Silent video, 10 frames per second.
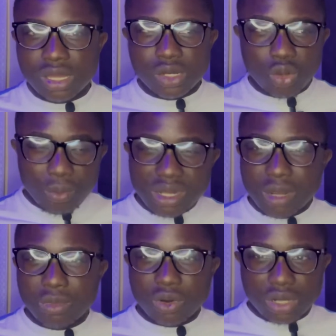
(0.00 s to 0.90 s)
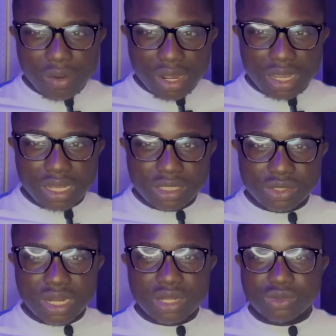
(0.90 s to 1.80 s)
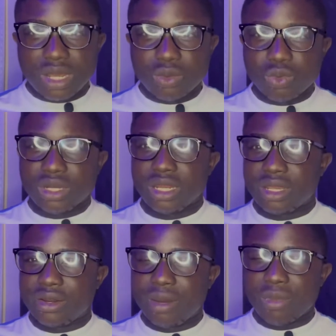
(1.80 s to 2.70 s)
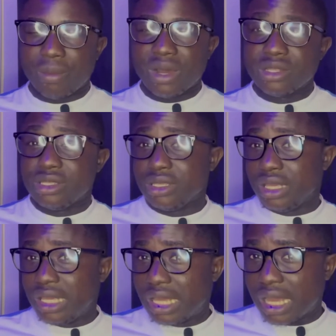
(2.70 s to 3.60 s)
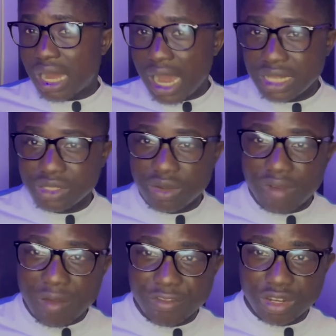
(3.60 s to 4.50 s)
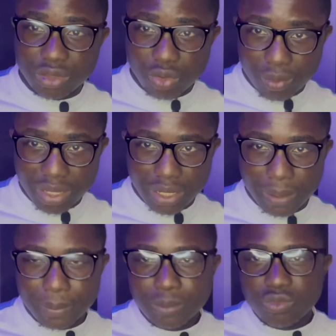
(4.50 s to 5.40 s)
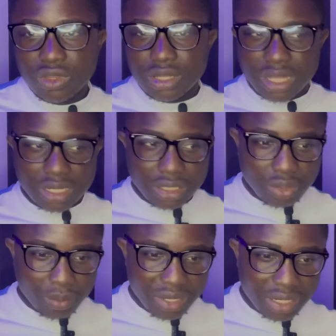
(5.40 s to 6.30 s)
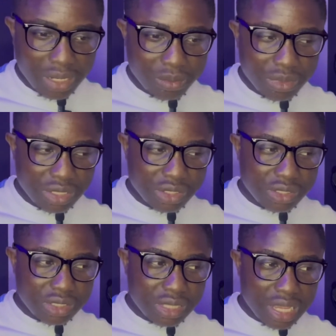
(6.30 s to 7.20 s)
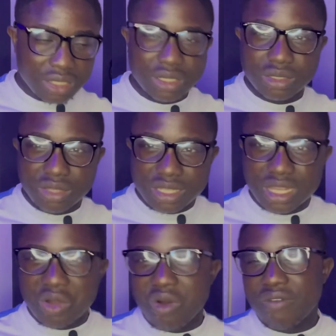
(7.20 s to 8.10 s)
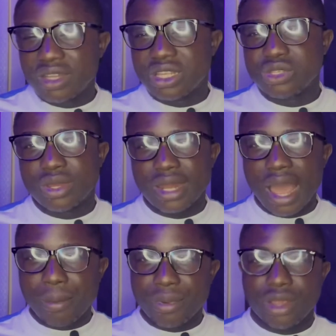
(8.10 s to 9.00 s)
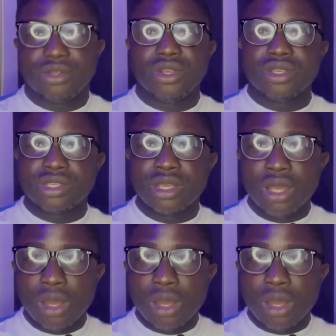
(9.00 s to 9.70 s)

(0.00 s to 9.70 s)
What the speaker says: domain name on our head. So that's why they came about the idea of having a domain name. Then the domain name is then later converted to an IP address